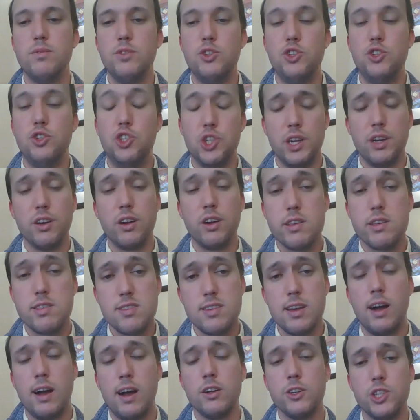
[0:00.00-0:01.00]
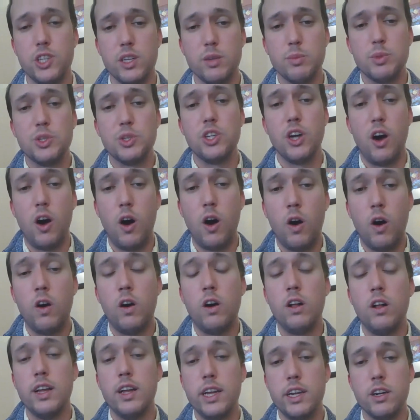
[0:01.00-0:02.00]
generous scholarships to
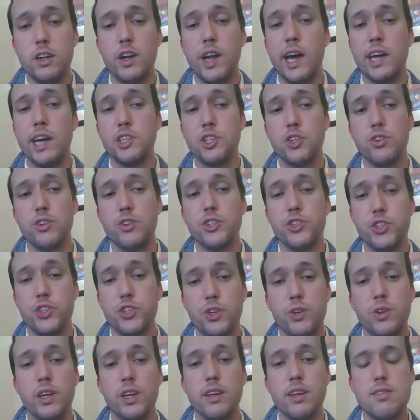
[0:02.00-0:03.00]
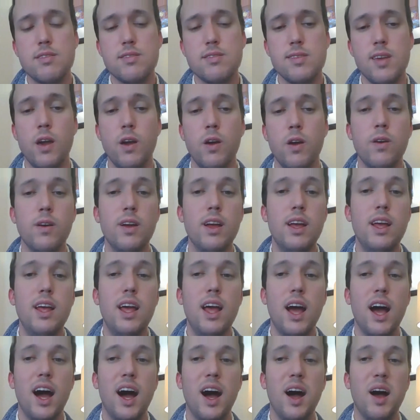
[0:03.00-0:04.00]
all international students. So
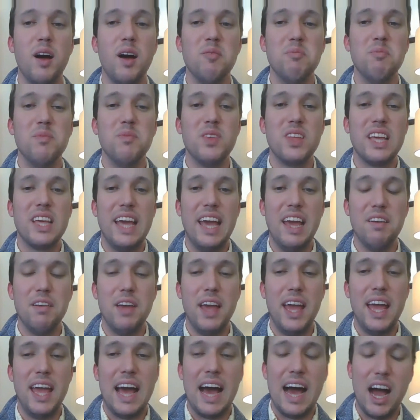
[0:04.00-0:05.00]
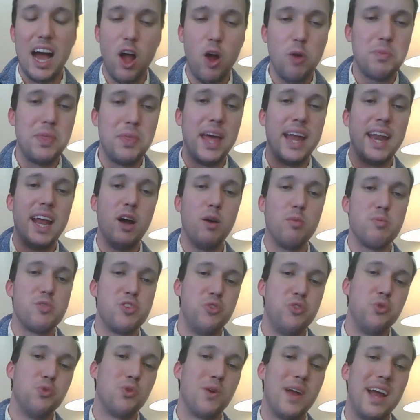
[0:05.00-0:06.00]
I hope that helps
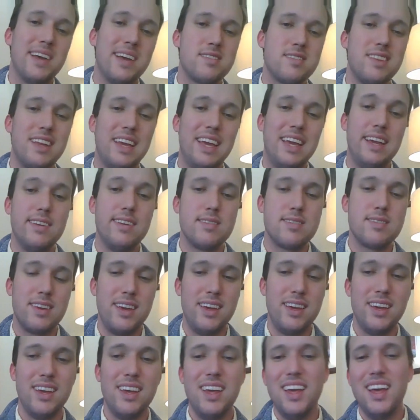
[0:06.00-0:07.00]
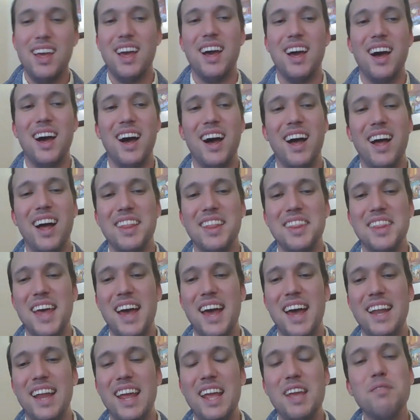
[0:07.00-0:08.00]
you rest easy,
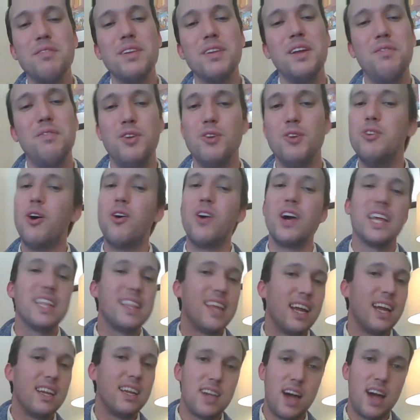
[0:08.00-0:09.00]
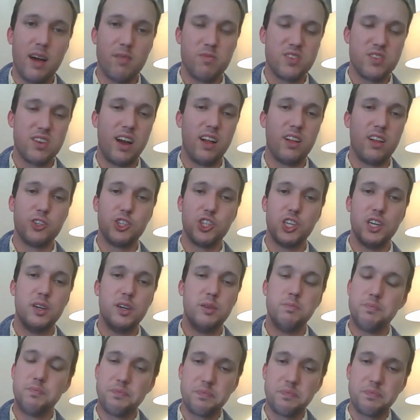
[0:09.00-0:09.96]
that even if you don't get that top scholarship,